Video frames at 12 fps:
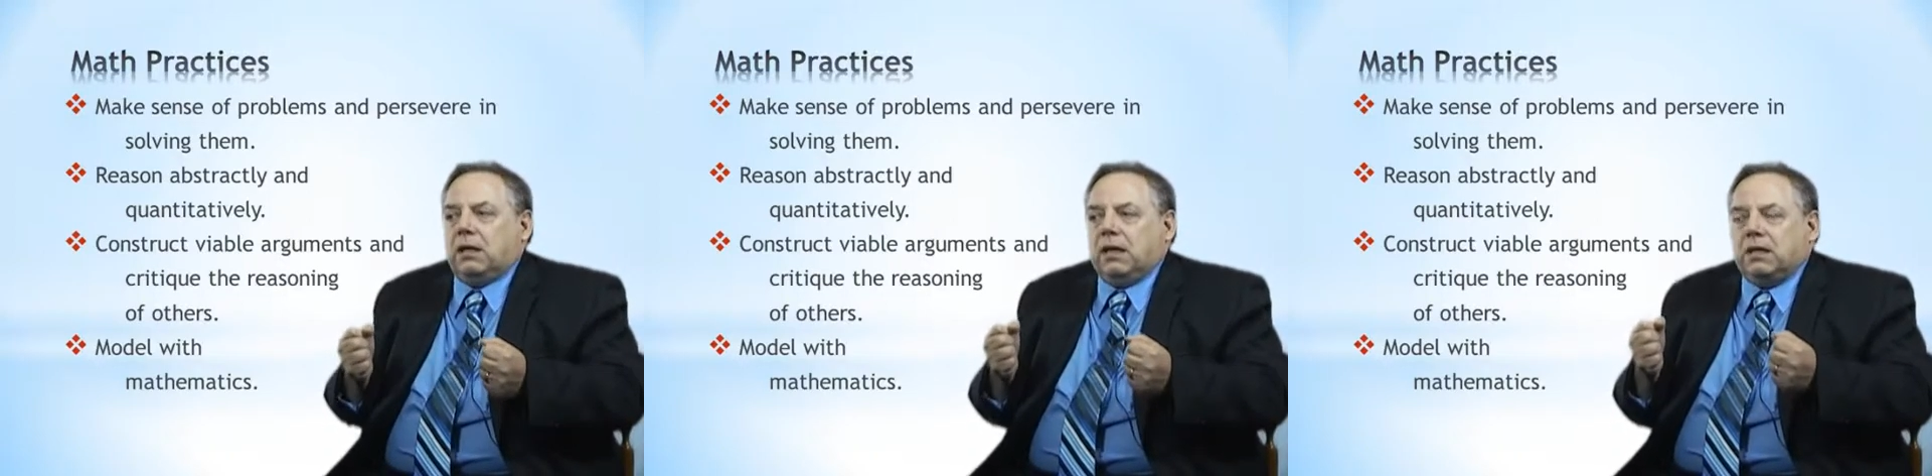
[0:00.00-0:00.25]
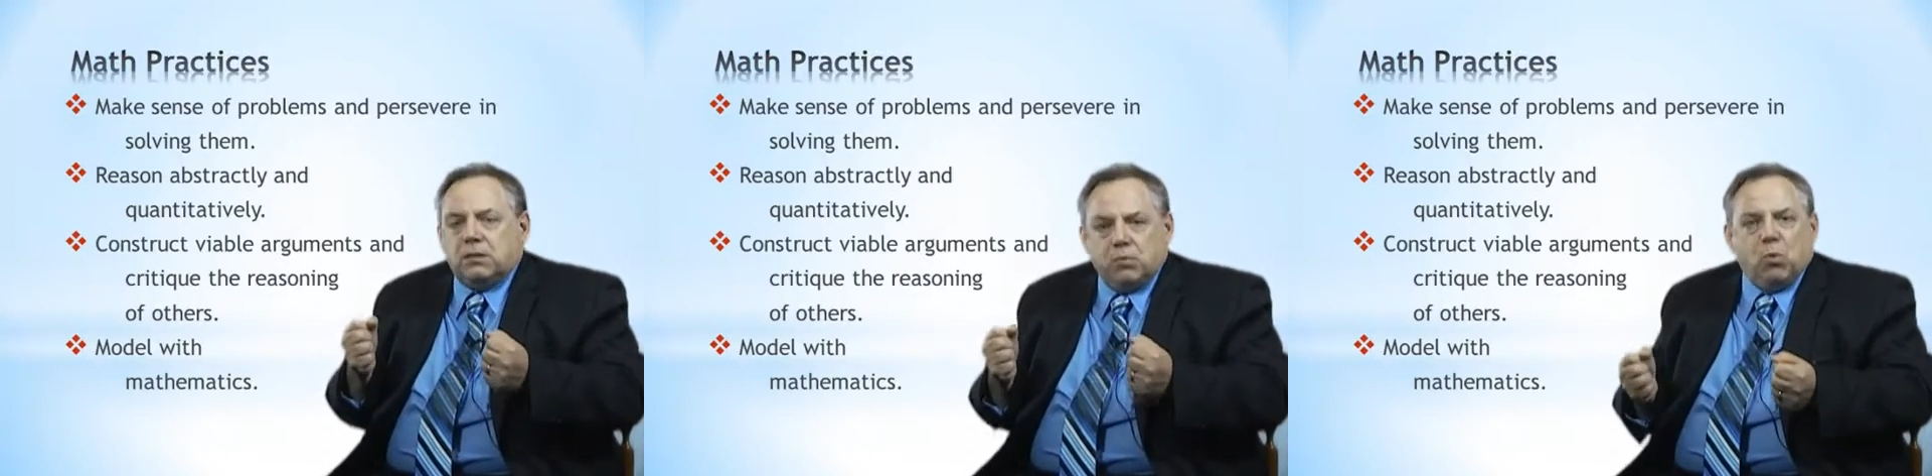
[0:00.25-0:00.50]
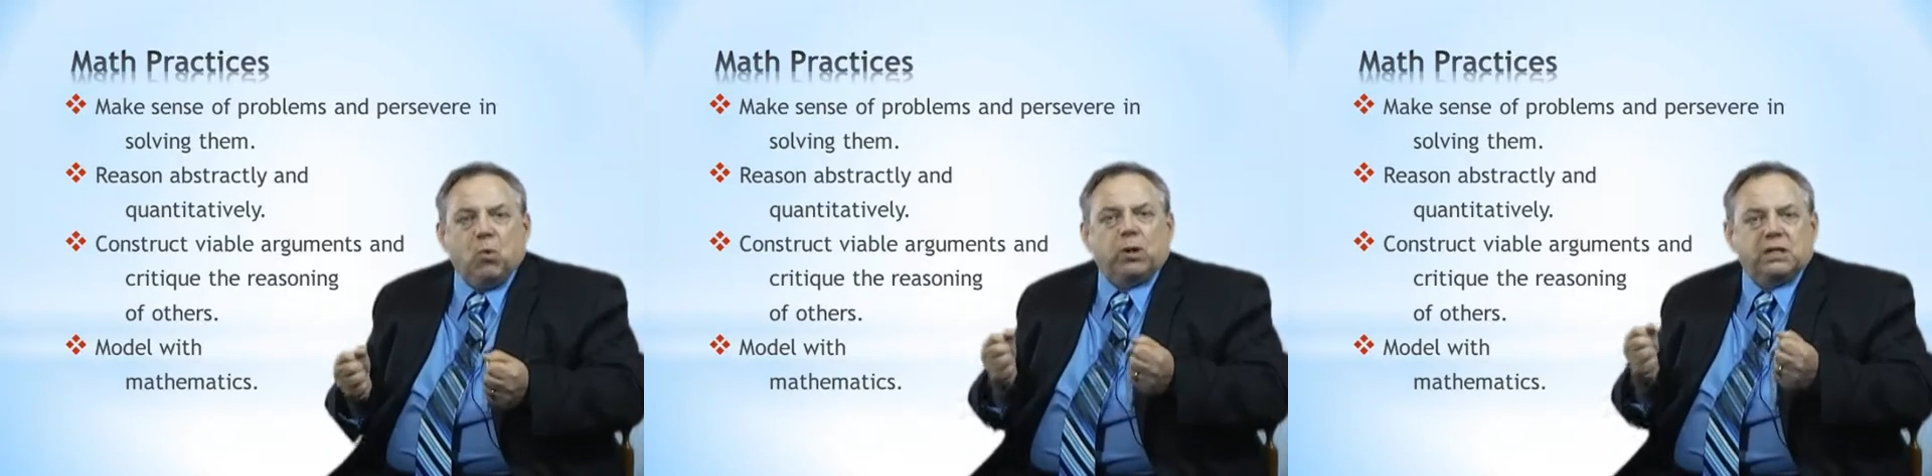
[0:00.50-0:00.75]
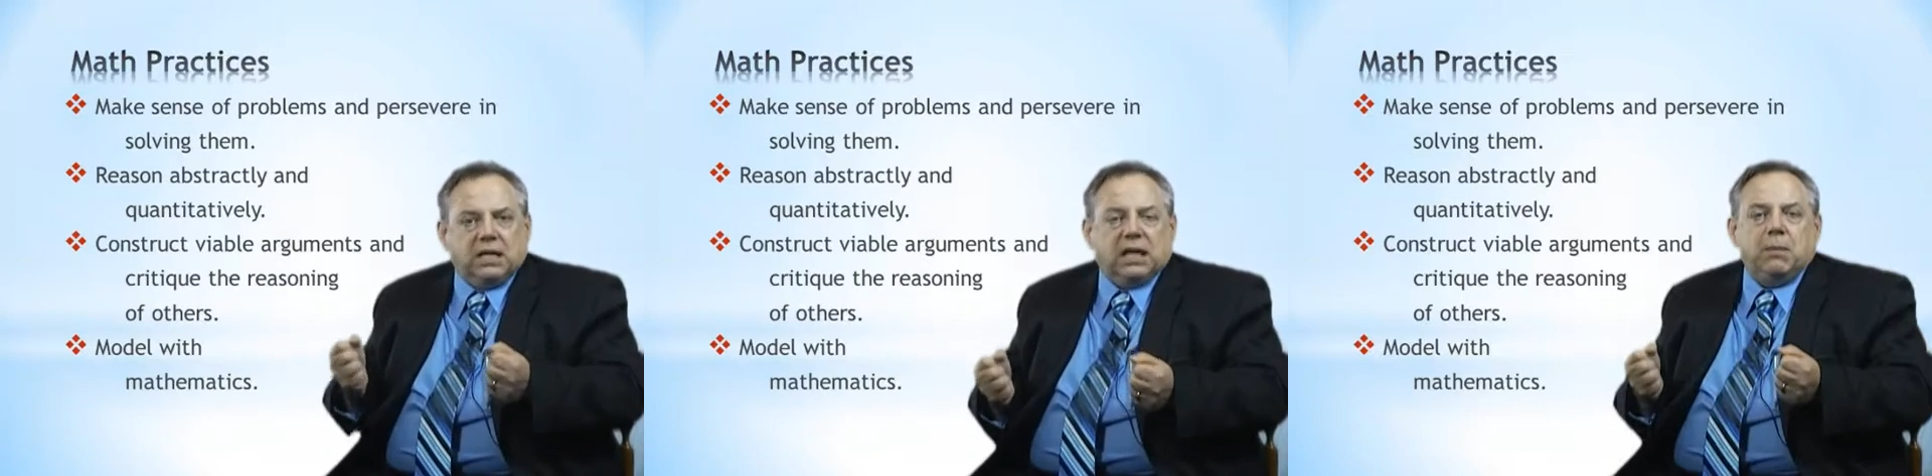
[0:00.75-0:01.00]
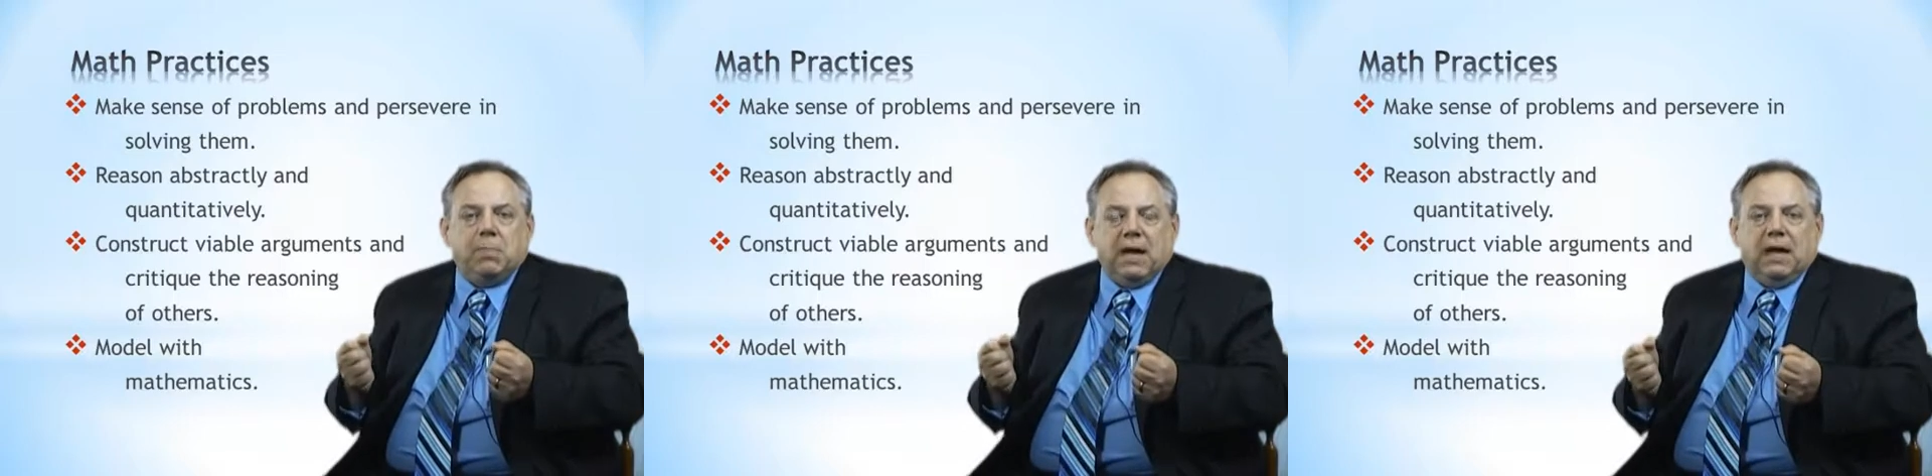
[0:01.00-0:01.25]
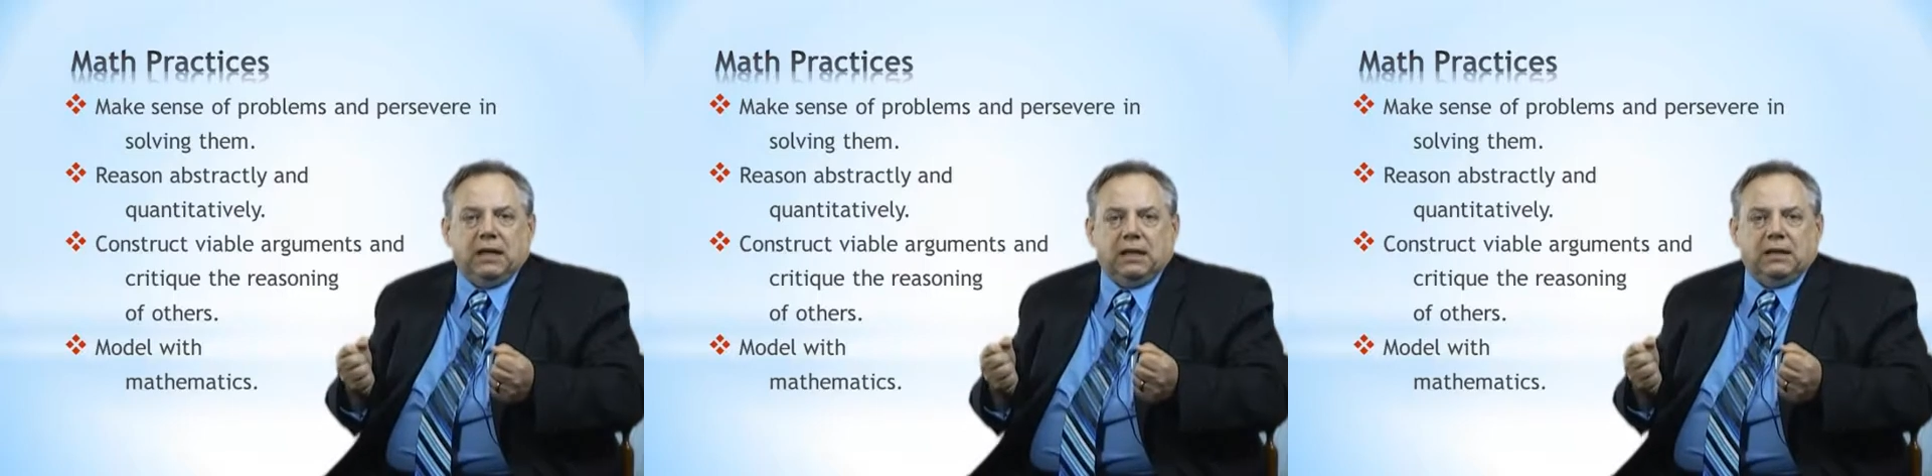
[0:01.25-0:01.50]
it's important to keep
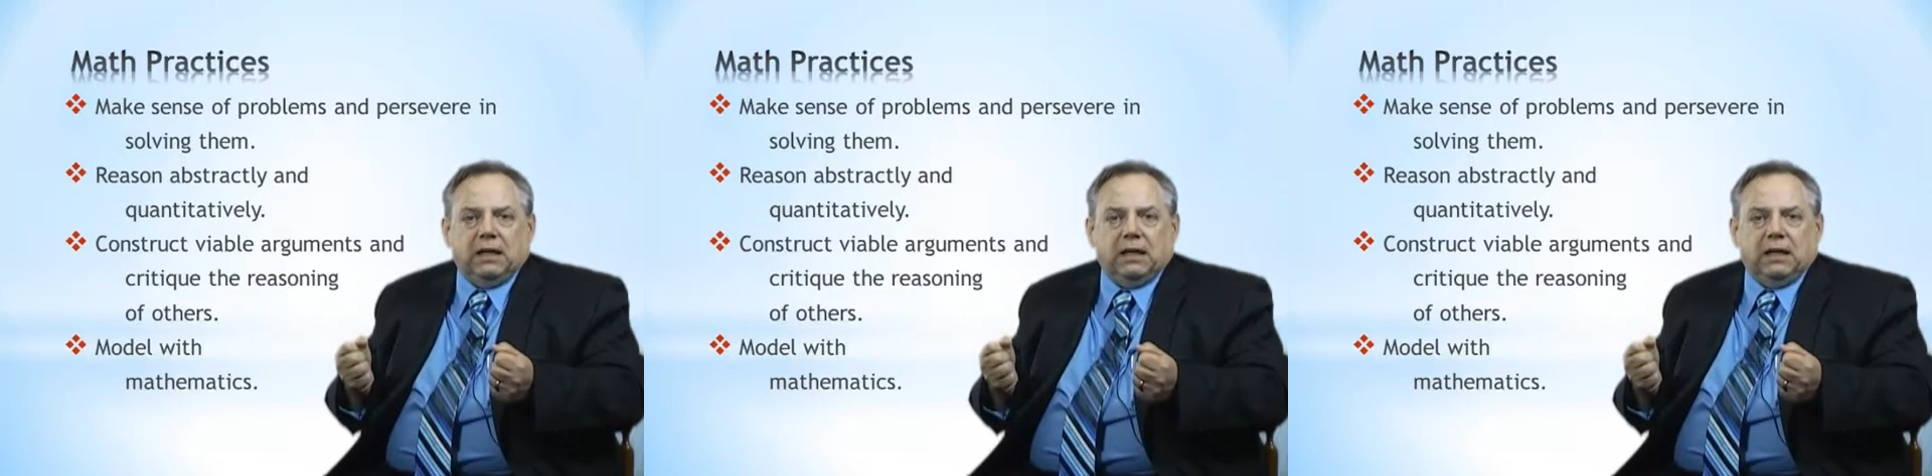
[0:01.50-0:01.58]
at it